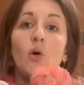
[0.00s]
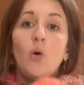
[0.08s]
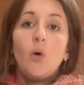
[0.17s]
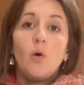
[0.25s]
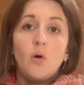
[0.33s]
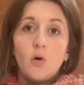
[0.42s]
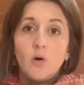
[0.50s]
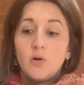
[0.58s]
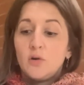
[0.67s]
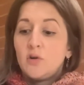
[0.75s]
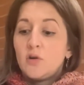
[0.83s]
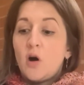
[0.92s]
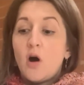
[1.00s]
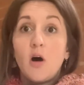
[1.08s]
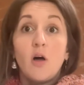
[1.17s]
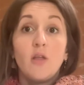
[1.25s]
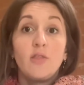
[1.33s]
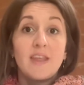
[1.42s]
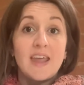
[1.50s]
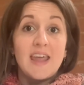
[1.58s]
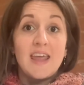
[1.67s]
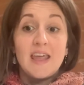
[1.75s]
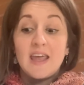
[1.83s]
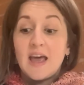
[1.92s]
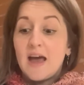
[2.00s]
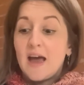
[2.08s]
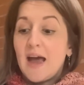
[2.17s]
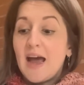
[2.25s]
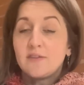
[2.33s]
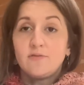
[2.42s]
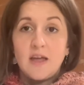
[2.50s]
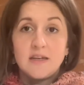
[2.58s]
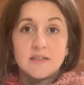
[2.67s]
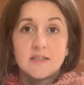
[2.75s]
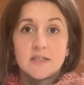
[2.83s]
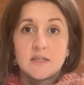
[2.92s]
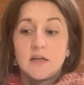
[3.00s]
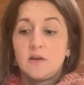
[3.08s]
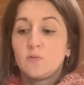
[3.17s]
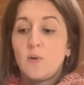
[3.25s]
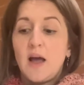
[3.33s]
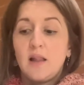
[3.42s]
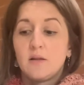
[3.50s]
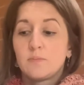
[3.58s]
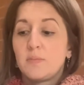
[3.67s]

or on the advent as well,